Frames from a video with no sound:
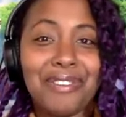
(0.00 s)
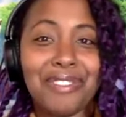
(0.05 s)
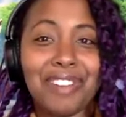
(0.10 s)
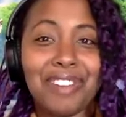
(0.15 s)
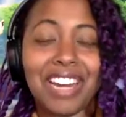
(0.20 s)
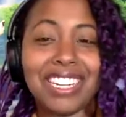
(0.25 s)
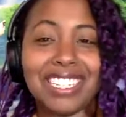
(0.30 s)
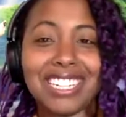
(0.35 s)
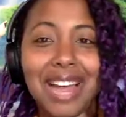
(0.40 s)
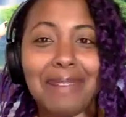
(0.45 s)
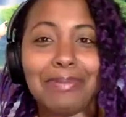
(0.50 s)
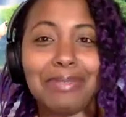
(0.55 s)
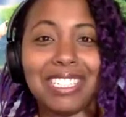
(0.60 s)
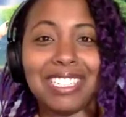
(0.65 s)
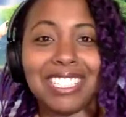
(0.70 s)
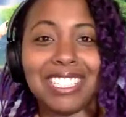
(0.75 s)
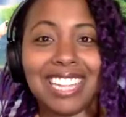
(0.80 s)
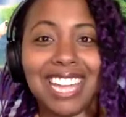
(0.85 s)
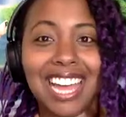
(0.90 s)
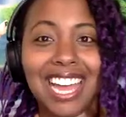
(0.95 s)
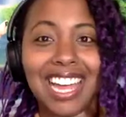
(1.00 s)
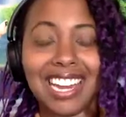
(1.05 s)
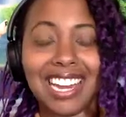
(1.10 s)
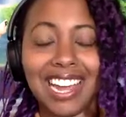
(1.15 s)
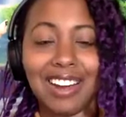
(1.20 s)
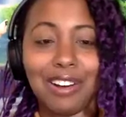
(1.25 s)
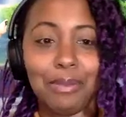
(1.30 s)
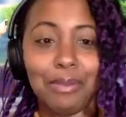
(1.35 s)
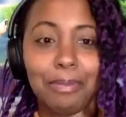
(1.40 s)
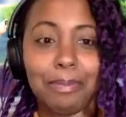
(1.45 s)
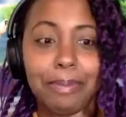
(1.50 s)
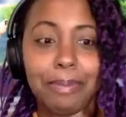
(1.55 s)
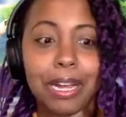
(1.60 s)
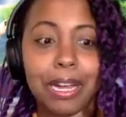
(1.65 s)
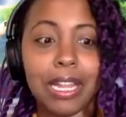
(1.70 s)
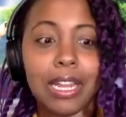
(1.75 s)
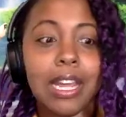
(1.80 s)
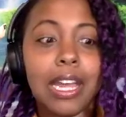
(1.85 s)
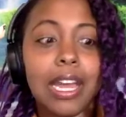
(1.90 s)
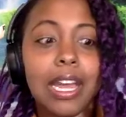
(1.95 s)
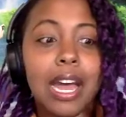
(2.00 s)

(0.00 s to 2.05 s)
kind of tapped into that now but